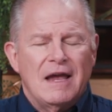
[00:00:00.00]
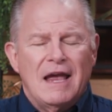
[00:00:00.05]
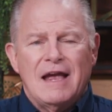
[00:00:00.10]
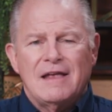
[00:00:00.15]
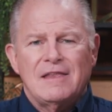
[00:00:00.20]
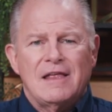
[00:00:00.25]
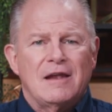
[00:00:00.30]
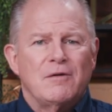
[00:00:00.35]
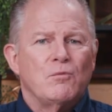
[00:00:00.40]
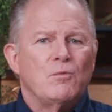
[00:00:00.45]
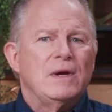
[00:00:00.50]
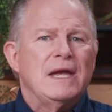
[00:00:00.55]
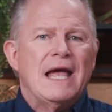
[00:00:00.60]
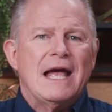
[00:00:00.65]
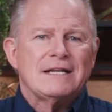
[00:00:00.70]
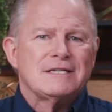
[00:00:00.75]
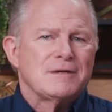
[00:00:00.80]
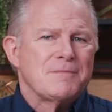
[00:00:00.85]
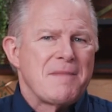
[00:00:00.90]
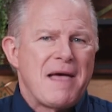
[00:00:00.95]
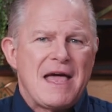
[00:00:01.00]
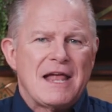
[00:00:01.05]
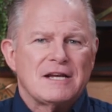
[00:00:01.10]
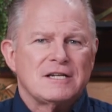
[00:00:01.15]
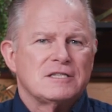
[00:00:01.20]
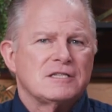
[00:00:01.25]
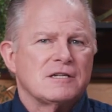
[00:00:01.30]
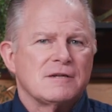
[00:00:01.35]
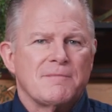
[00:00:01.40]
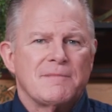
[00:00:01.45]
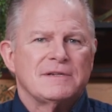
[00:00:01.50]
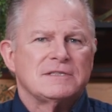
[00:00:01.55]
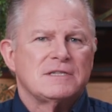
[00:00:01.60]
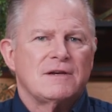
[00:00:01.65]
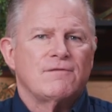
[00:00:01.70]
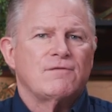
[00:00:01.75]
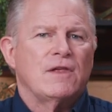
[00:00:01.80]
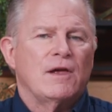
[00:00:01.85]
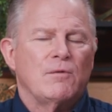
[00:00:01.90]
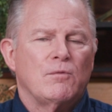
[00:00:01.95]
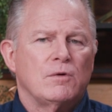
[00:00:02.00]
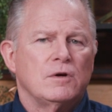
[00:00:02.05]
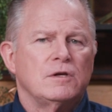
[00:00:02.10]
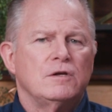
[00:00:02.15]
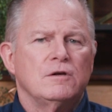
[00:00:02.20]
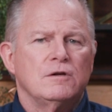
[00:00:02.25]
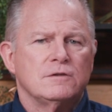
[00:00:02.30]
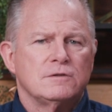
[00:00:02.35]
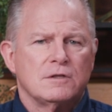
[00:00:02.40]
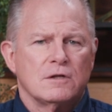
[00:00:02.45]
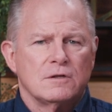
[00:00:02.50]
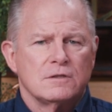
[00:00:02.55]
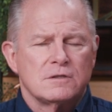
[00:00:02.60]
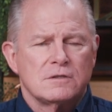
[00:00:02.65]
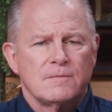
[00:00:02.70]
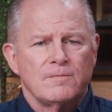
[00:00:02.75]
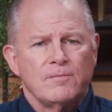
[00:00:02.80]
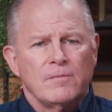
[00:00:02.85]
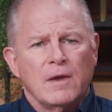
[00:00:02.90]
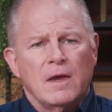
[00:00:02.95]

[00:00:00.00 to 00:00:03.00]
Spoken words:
and then we had to manage them as if they were users.